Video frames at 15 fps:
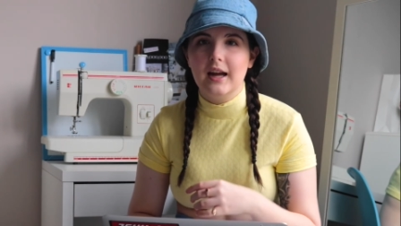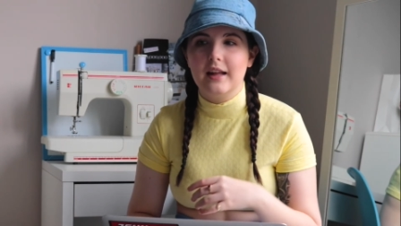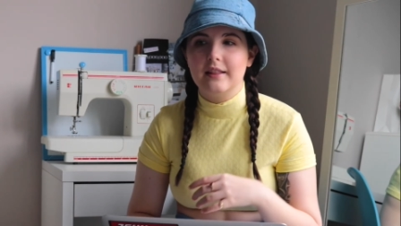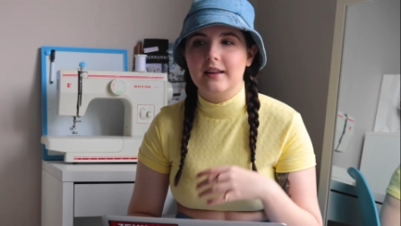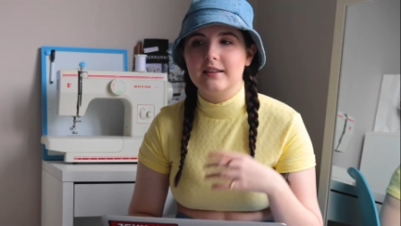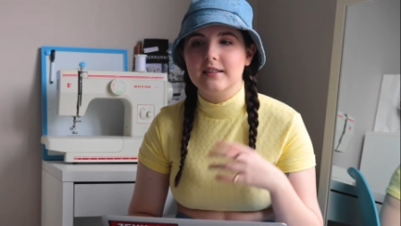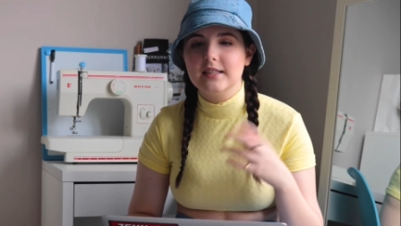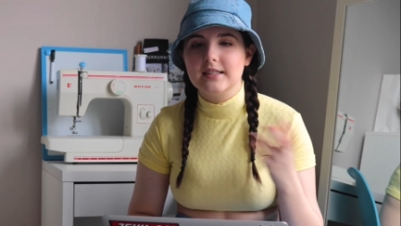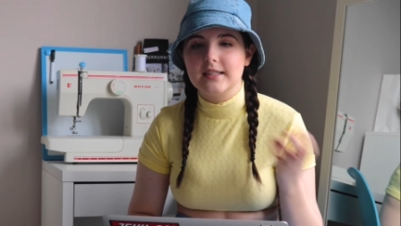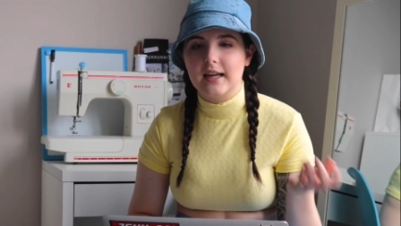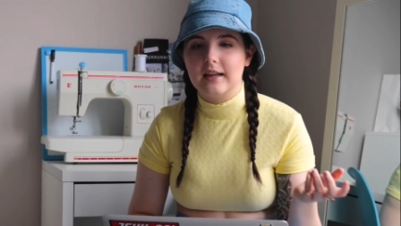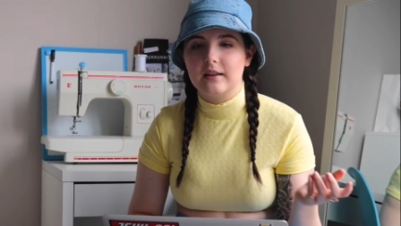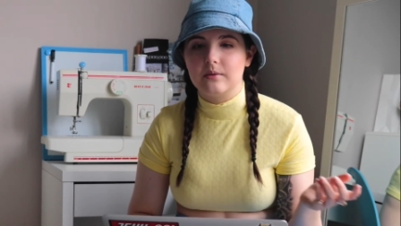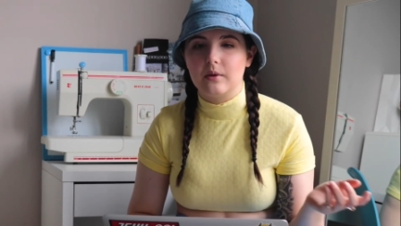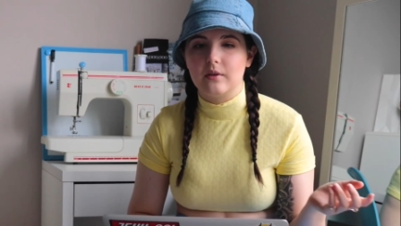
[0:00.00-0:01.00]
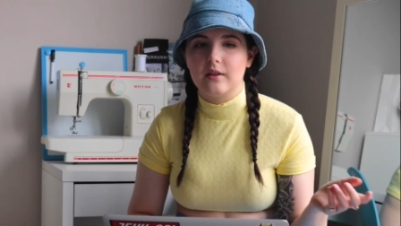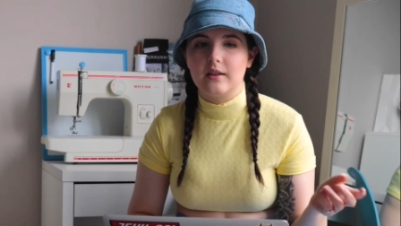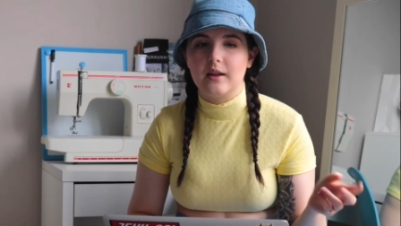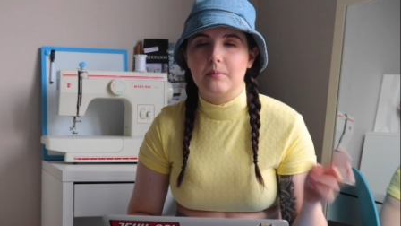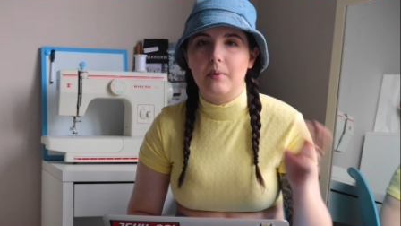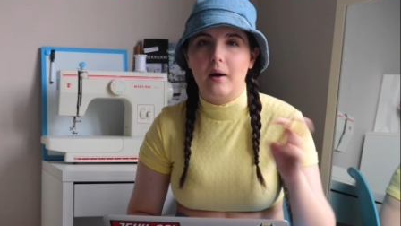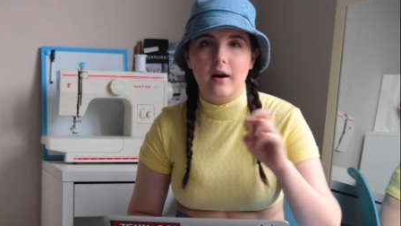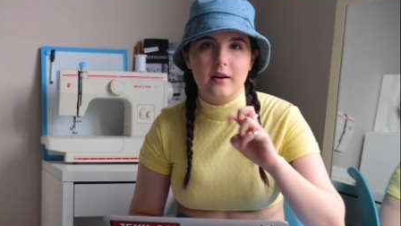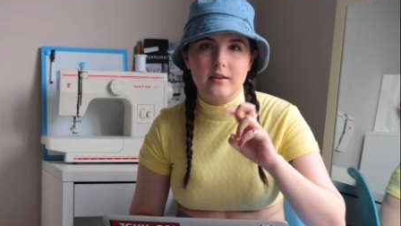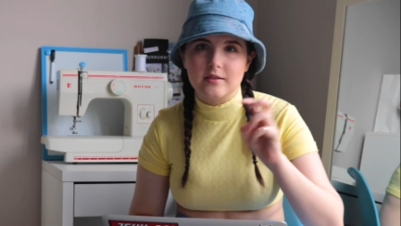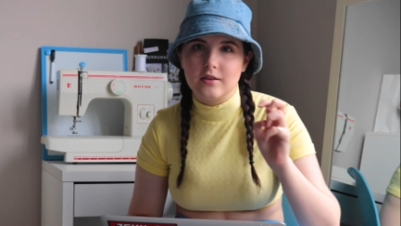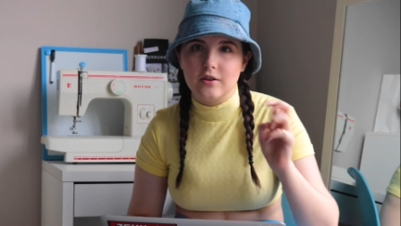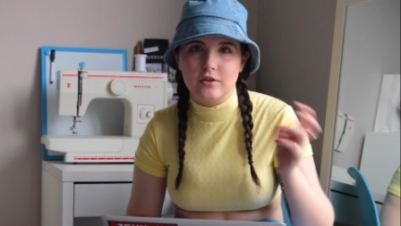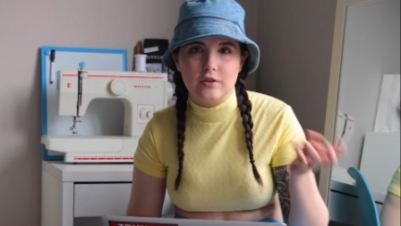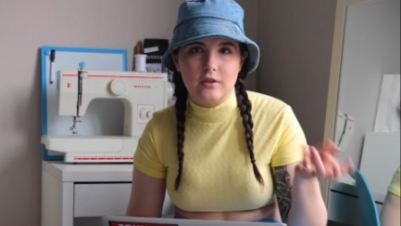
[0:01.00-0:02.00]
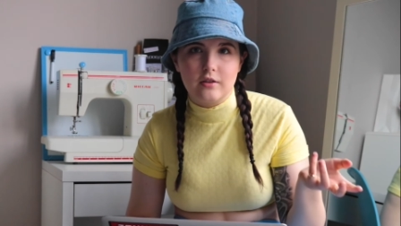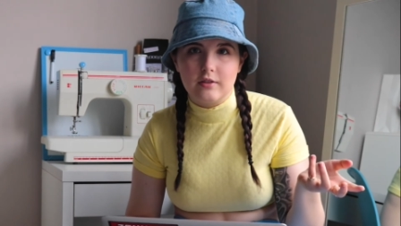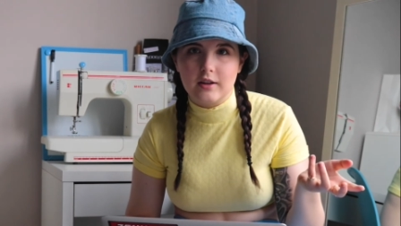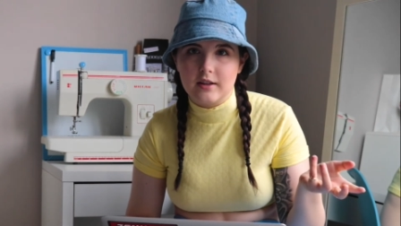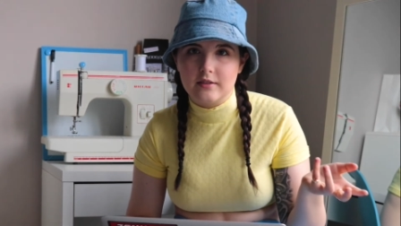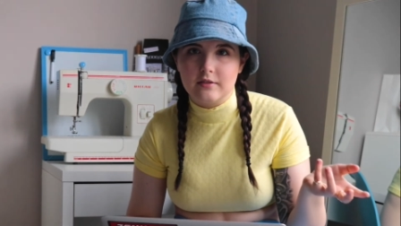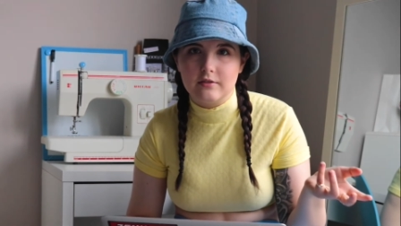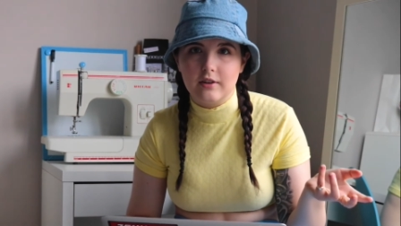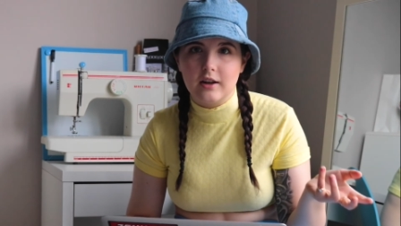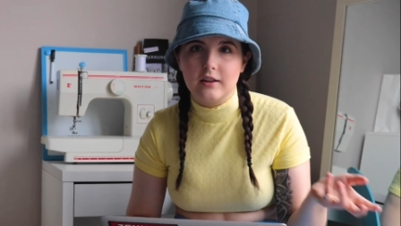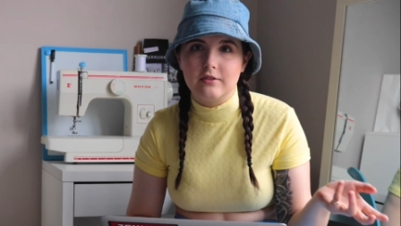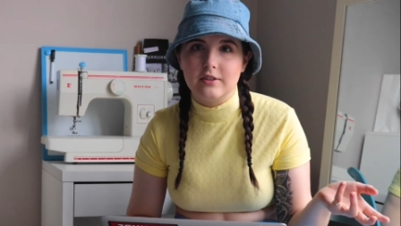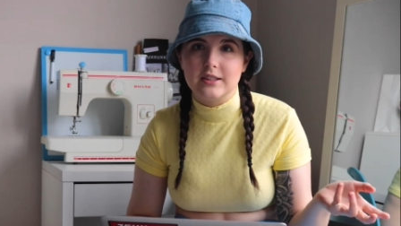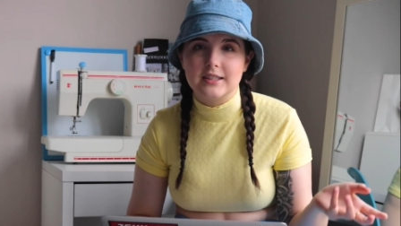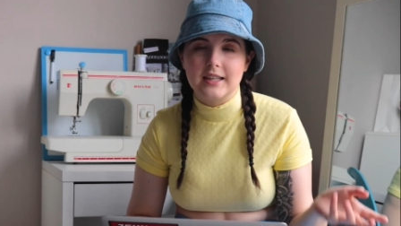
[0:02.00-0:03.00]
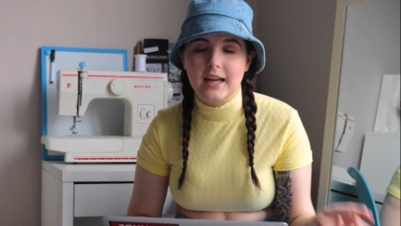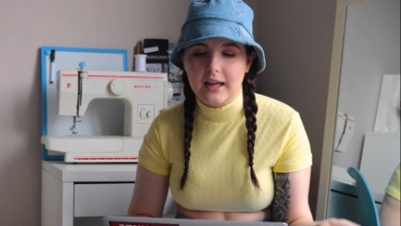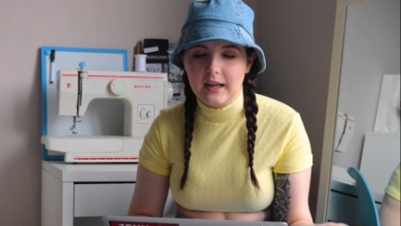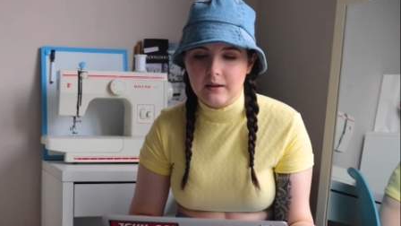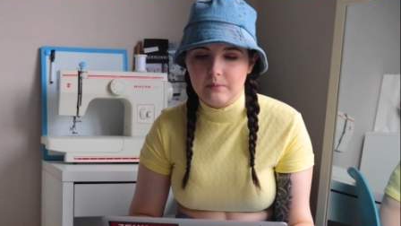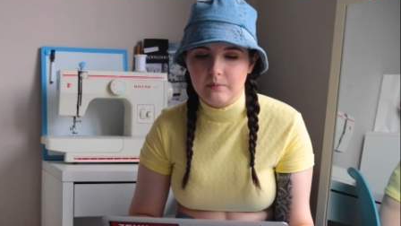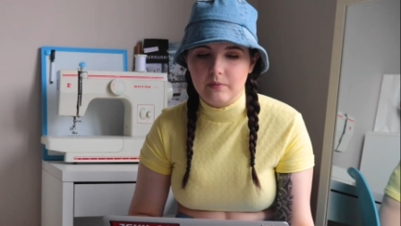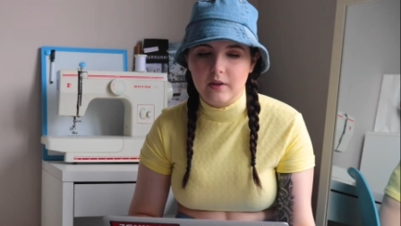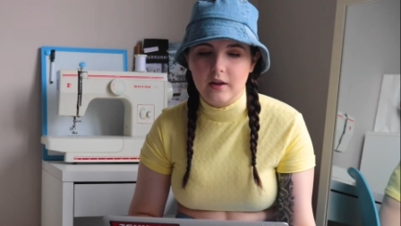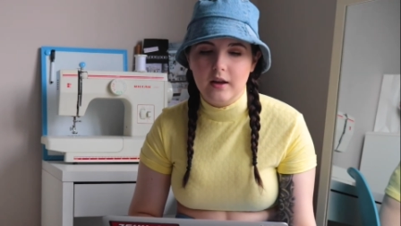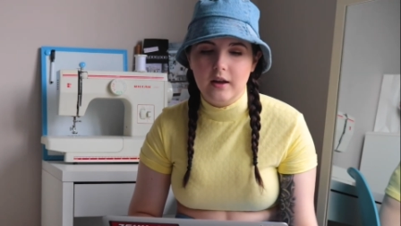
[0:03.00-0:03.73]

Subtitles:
They did say as well that they passed it on to the relevant team,